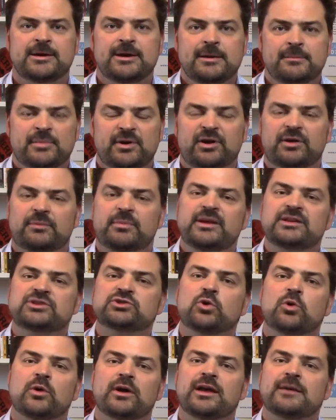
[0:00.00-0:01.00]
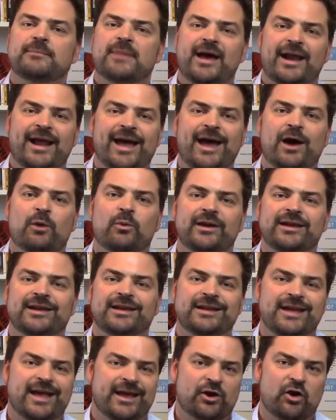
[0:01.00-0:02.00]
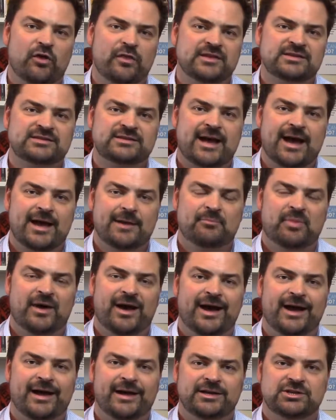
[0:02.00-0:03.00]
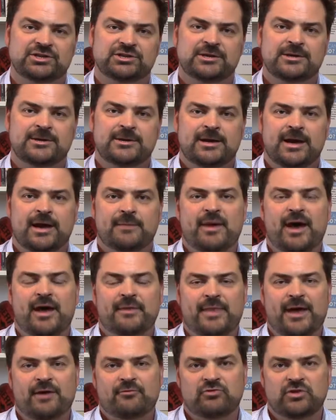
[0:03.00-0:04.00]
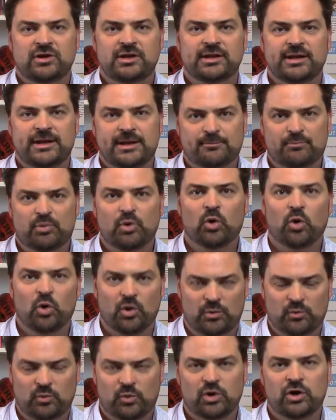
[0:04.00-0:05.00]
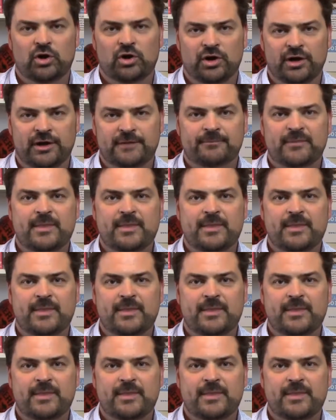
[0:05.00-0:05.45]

But it'll be talking about how we can get on the same page about that really important work.